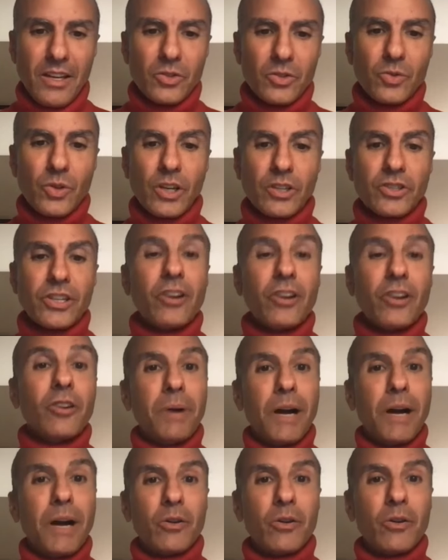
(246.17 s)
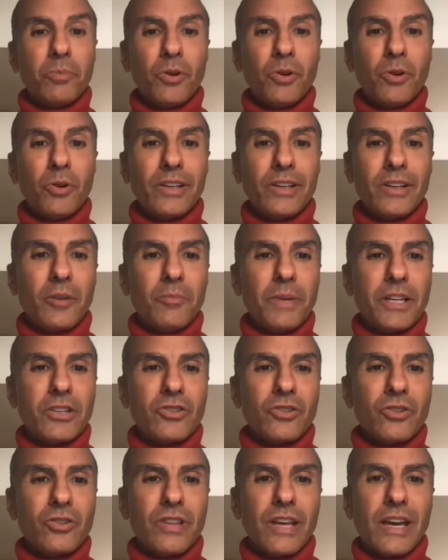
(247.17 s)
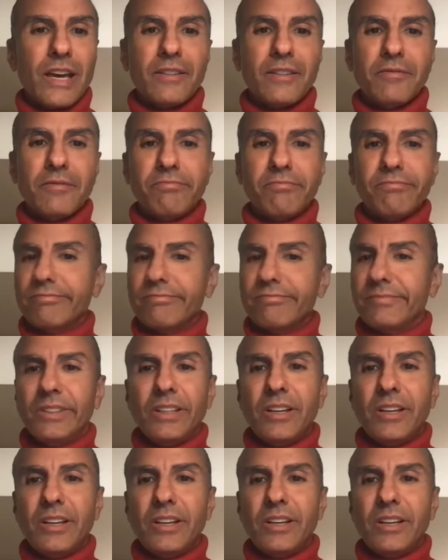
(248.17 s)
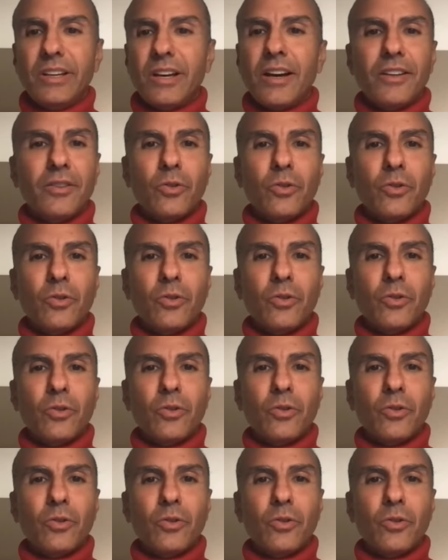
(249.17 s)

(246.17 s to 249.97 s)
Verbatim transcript: So I'll share a PowerPoint. I'll make sure that uh, the